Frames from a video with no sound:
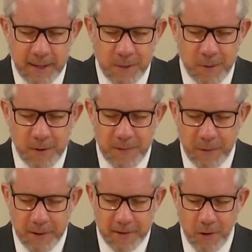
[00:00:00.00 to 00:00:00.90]
We're
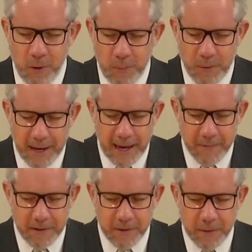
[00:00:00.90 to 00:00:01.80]
grateful that the hope we have
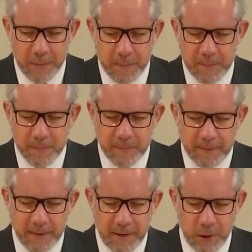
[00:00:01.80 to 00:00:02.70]
in you.
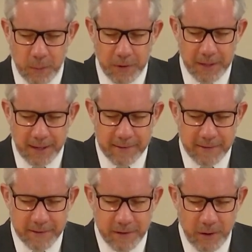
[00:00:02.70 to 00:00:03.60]
Your word tells
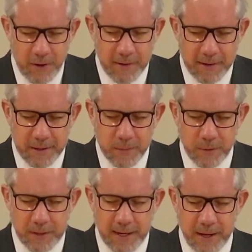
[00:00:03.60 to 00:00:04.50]
us that all things
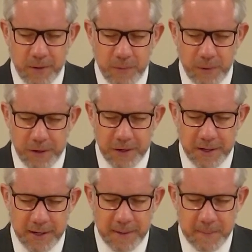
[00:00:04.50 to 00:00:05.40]
work together for
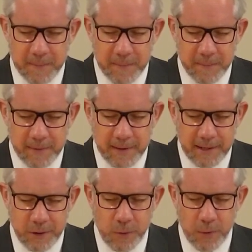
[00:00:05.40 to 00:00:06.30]
good, that
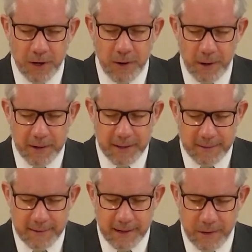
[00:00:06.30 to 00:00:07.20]
you work all things
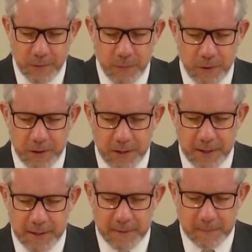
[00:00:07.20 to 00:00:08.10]
together for good. And